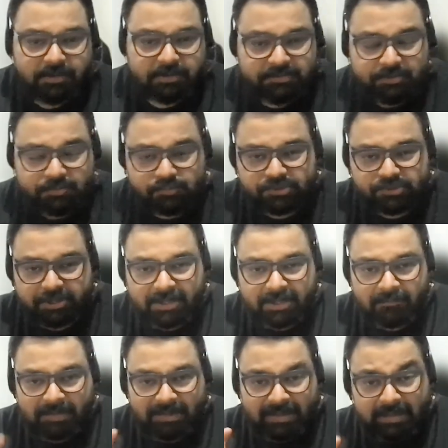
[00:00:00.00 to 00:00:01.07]
Username
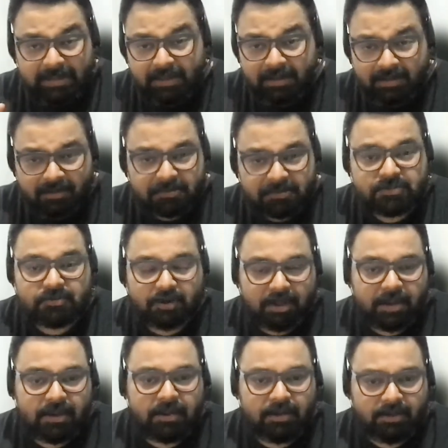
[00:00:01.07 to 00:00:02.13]
A
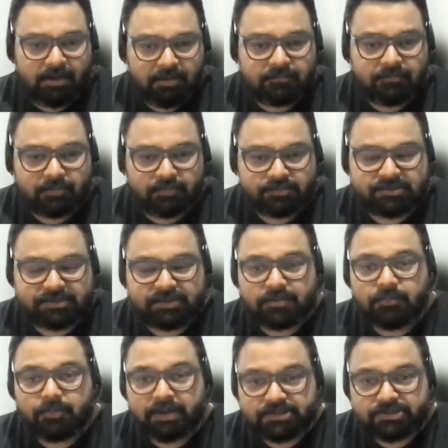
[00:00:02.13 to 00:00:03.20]
Try posted a
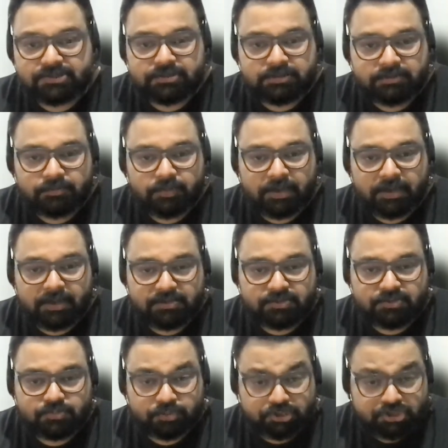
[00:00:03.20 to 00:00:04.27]
question
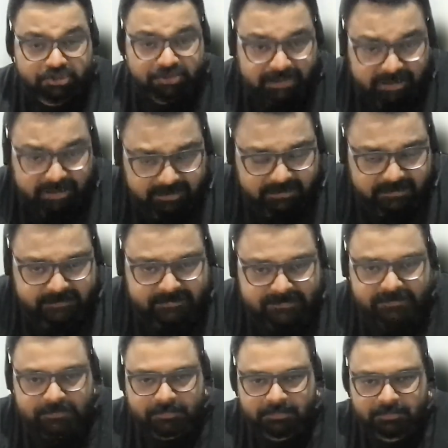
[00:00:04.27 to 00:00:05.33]
which
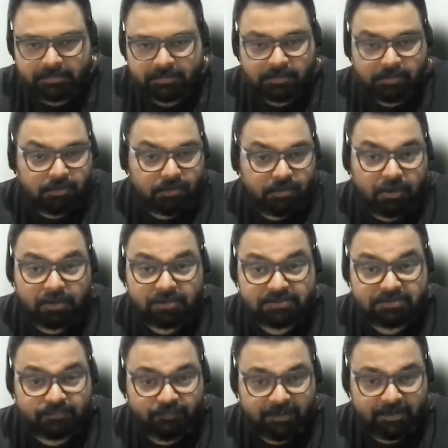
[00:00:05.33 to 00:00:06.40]
says,
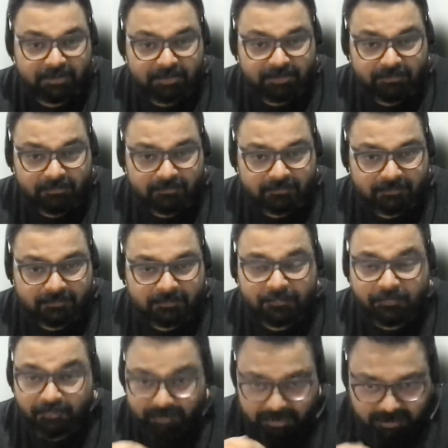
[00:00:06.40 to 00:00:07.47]
awesome video.
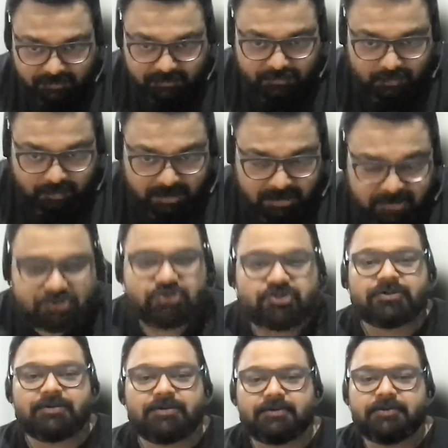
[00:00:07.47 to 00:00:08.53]
Thank you so much.
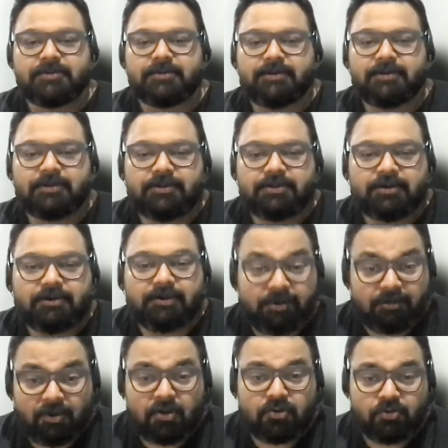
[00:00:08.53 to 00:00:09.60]
Did
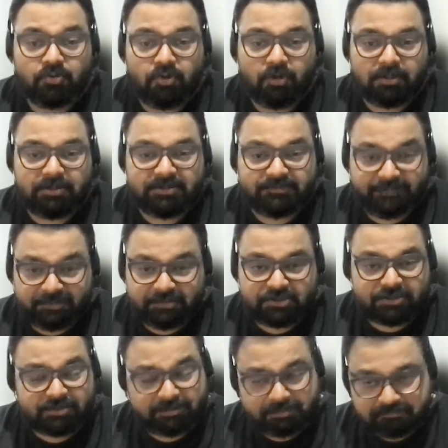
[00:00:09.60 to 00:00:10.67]
not know all these
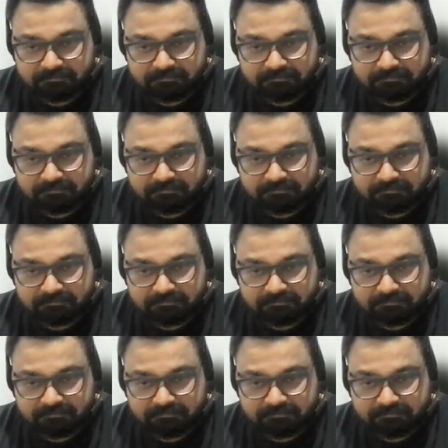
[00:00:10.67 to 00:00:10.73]
features.